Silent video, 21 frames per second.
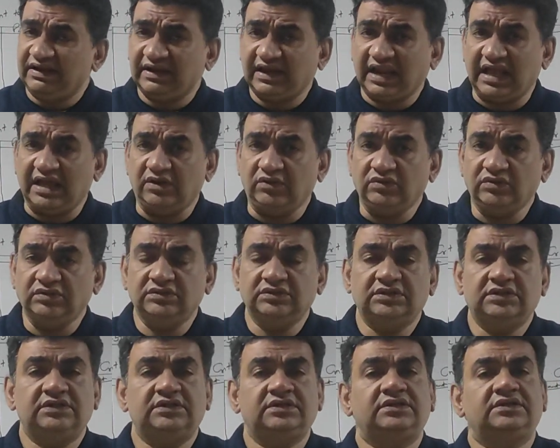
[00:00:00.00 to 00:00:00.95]
Now,
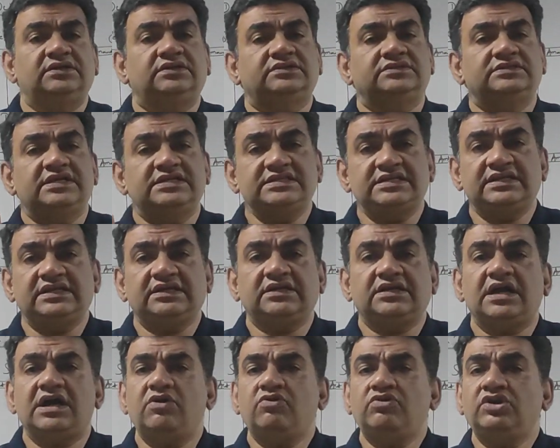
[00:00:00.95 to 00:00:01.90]
there's an
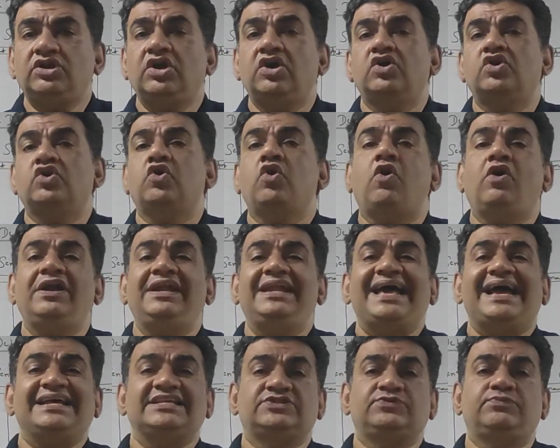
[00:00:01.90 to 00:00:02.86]
account called
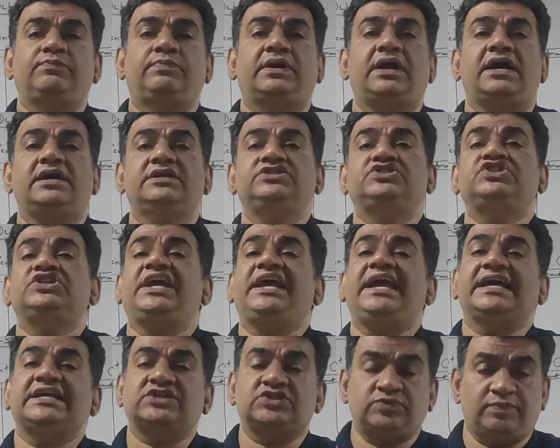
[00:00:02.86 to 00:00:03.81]
as branch
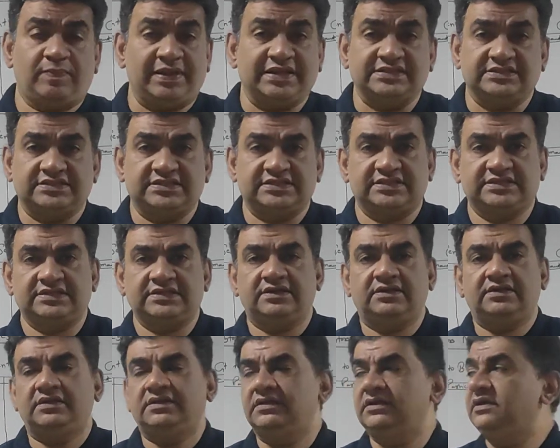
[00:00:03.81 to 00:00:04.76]
expense,
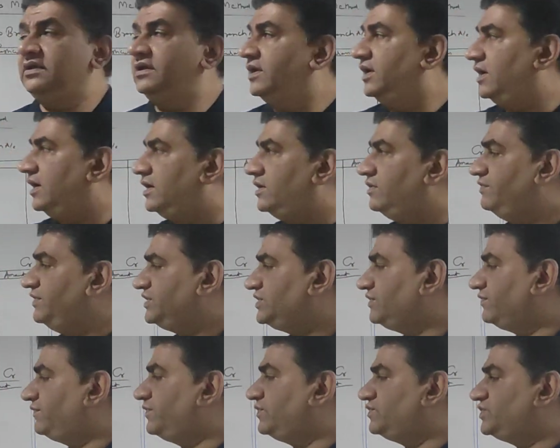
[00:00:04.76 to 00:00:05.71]
which
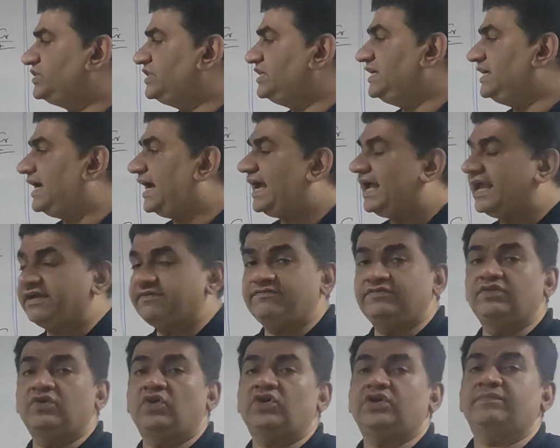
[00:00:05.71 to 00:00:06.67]
if you see, I
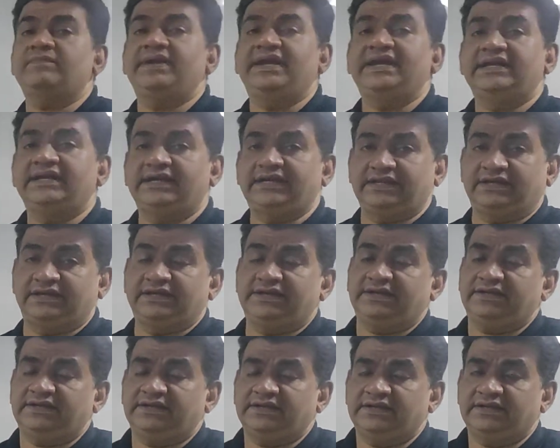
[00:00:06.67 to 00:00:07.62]
have not made it here.